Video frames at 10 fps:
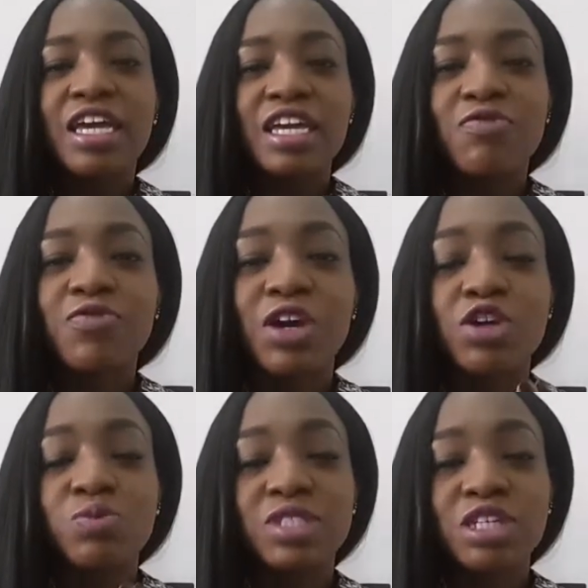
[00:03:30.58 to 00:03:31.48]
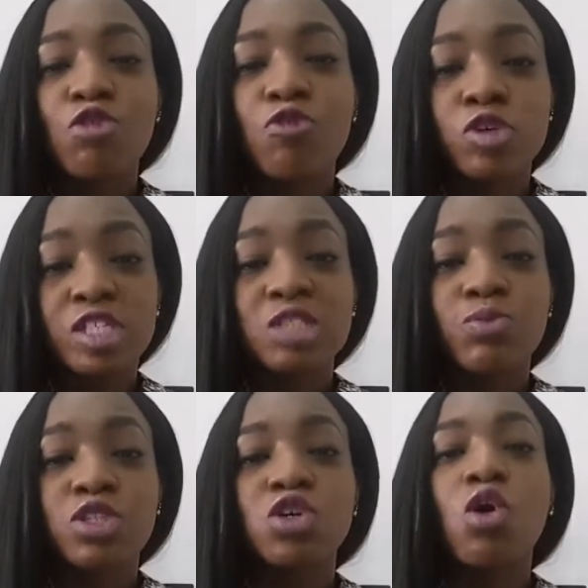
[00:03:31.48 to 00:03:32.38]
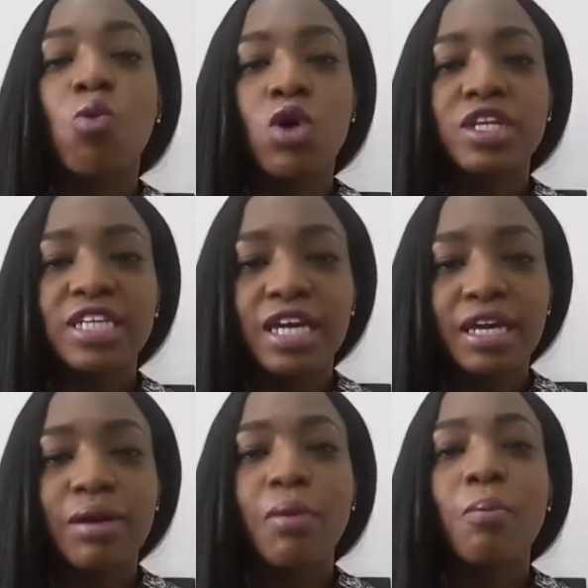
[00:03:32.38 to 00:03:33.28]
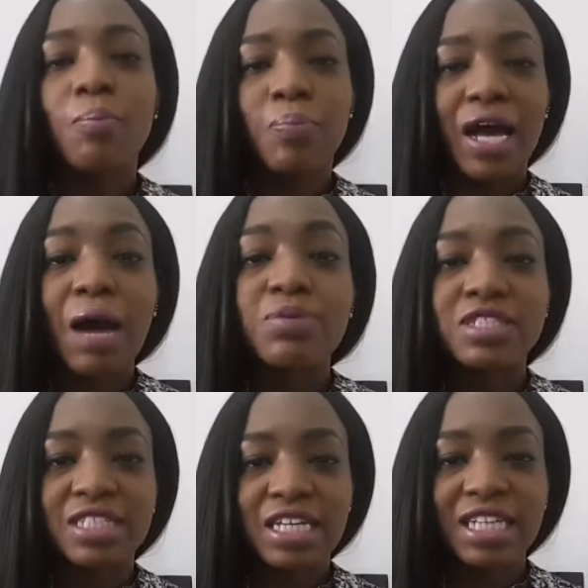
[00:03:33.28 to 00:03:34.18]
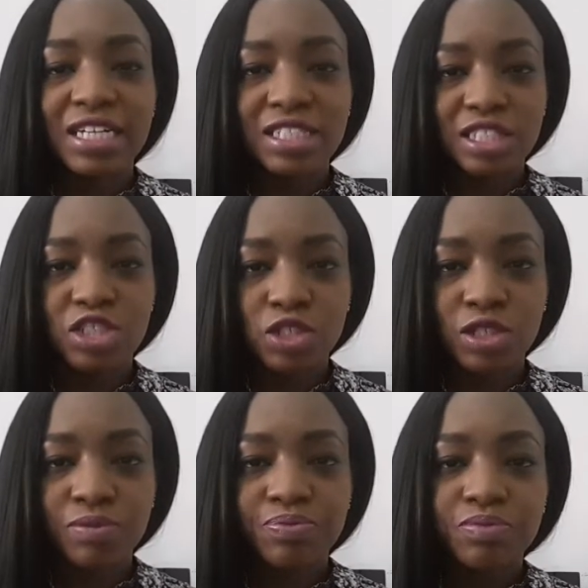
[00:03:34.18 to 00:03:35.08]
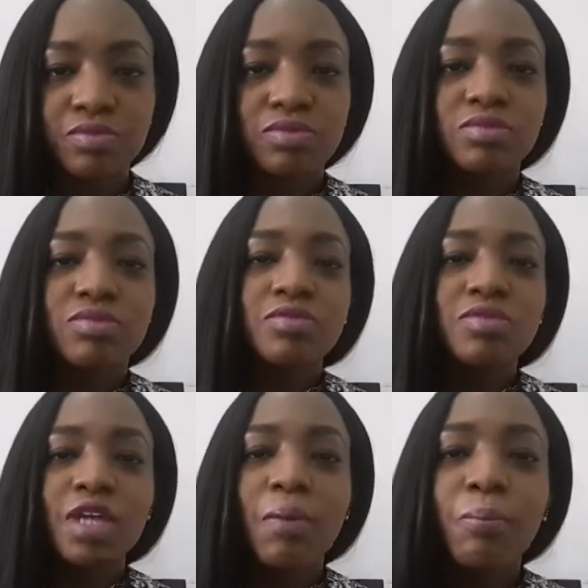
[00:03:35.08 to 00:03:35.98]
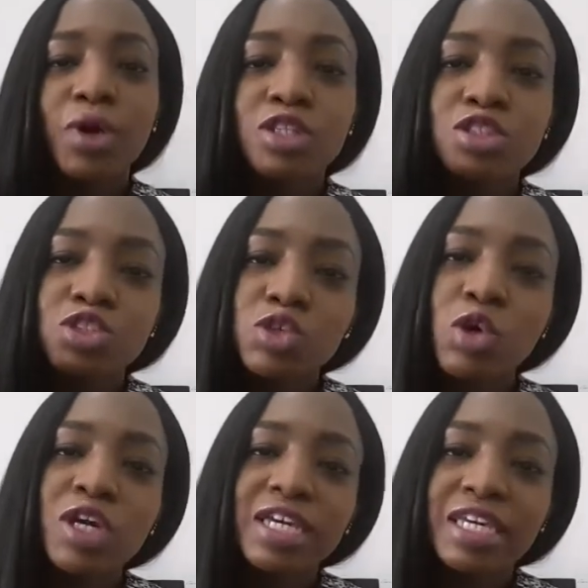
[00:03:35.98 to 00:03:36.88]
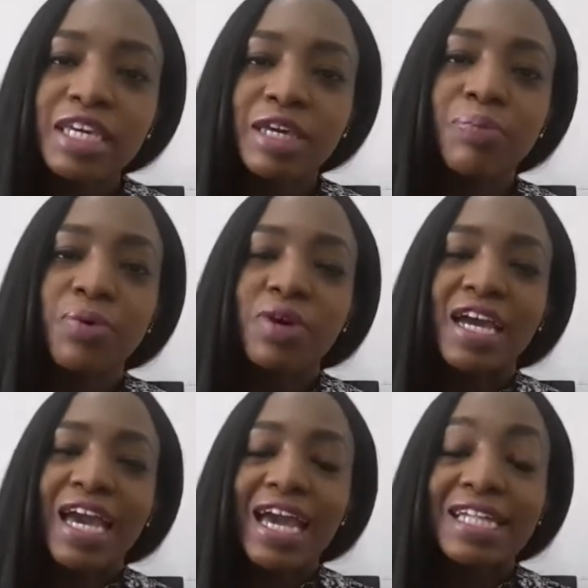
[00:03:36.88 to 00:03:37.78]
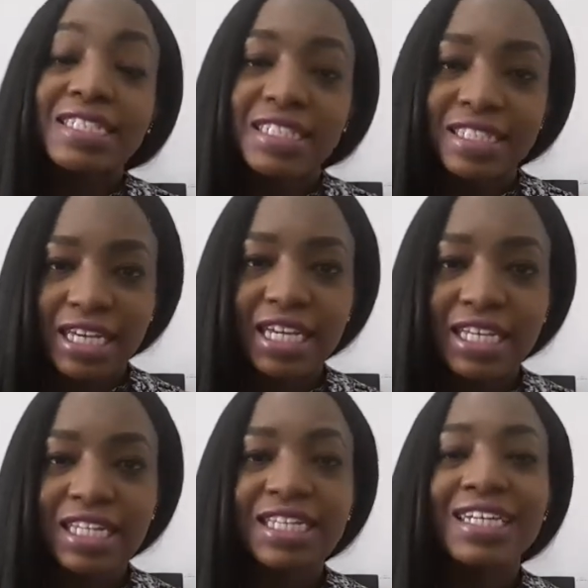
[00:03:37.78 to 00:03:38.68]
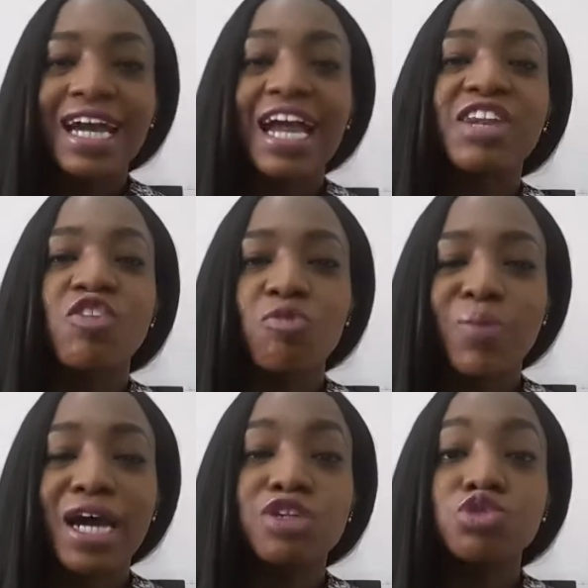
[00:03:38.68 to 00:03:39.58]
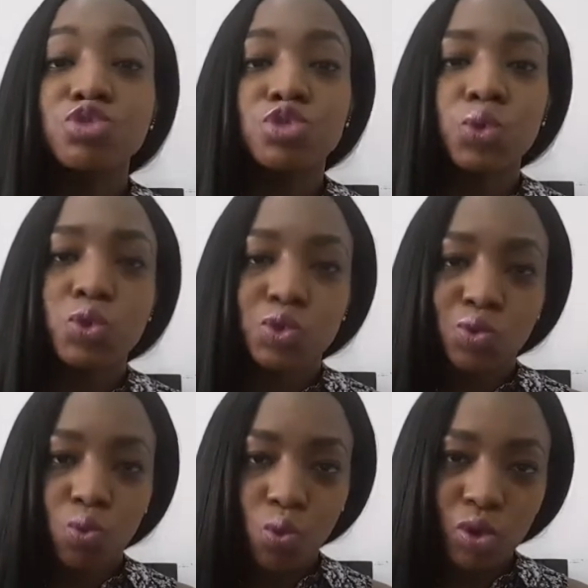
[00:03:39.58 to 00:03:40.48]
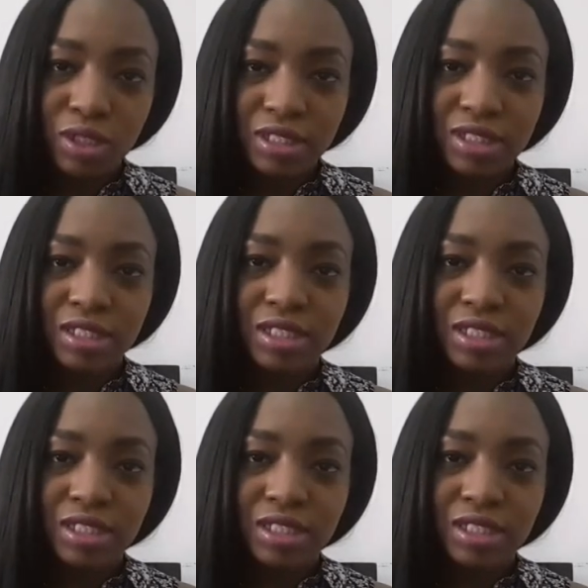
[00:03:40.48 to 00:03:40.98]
If you're going to be single for 6 months or 1 year, perhaps take that decision. But don't keep entertaining the kind of man you don't want.